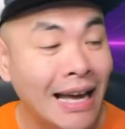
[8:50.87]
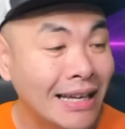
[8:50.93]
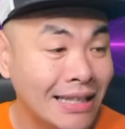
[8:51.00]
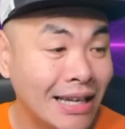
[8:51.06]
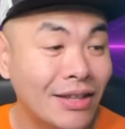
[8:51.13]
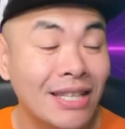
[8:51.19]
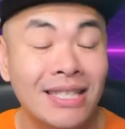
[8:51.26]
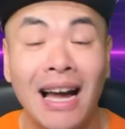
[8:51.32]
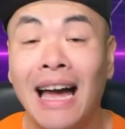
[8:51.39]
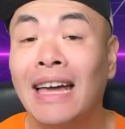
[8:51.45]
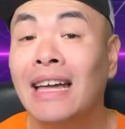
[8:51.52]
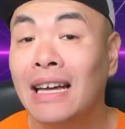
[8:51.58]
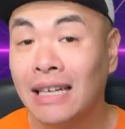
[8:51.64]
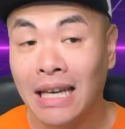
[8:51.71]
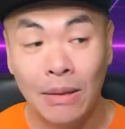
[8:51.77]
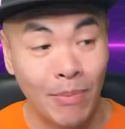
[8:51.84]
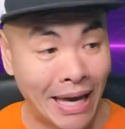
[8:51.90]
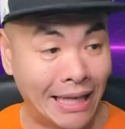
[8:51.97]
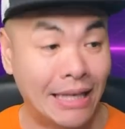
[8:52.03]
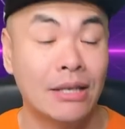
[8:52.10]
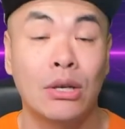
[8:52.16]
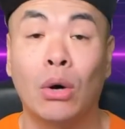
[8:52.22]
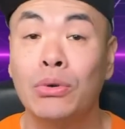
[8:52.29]
Now this guy can make
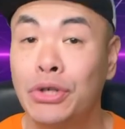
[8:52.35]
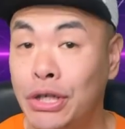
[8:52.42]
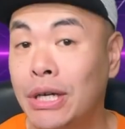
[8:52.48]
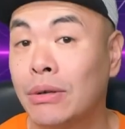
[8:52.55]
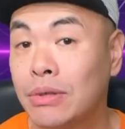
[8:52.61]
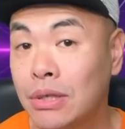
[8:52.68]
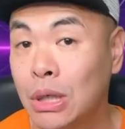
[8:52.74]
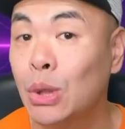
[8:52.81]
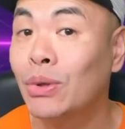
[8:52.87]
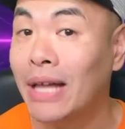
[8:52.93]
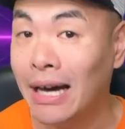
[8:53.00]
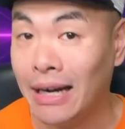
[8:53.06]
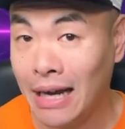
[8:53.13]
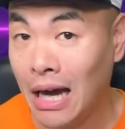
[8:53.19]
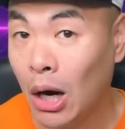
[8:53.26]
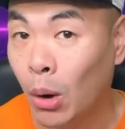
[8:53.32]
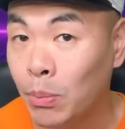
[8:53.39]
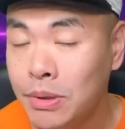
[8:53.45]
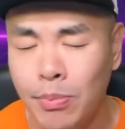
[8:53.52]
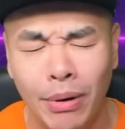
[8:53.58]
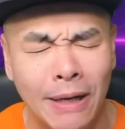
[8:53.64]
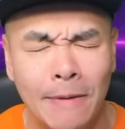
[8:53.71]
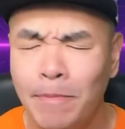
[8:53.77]
his own shields too. That helps,
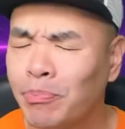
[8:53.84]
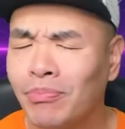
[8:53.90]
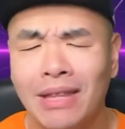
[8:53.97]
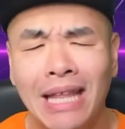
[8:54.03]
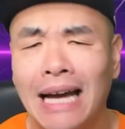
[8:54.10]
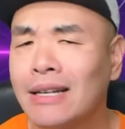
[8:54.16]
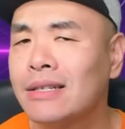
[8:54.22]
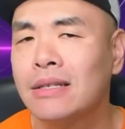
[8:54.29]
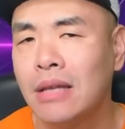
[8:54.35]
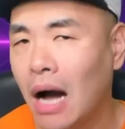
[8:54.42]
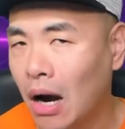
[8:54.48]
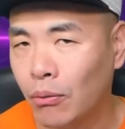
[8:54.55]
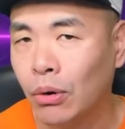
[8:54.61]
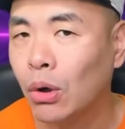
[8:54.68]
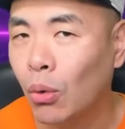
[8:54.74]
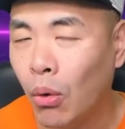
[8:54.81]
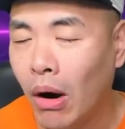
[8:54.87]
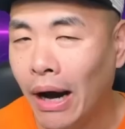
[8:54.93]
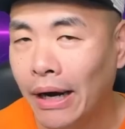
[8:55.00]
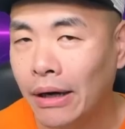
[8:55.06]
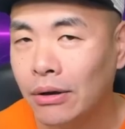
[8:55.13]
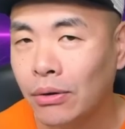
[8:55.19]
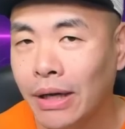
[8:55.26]
but that is not
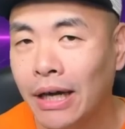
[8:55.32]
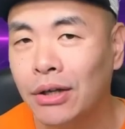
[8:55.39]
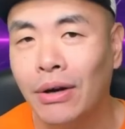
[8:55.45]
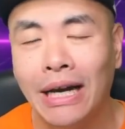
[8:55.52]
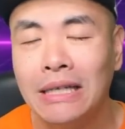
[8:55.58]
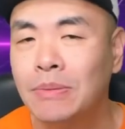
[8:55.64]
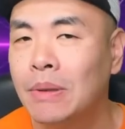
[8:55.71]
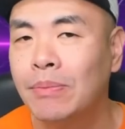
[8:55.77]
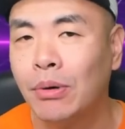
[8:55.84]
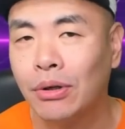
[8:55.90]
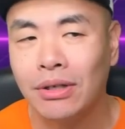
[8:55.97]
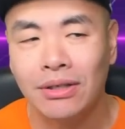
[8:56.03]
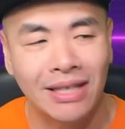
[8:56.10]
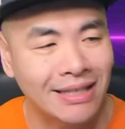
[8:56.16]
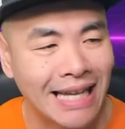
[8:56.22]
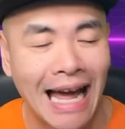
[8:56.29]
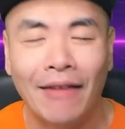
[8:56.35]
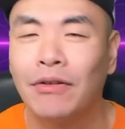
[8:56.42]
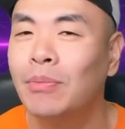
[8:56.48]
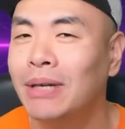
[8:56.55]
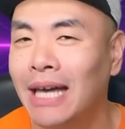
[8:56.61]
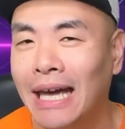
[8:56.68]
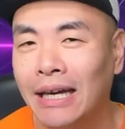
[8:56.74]
required, okay? Your HP burn doesn't have to
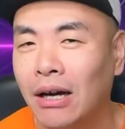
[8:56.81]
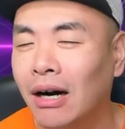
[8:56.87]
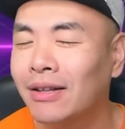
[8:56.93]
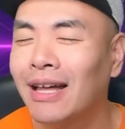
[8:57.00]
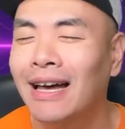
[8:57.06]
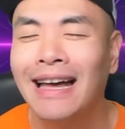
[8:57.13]
be Akoth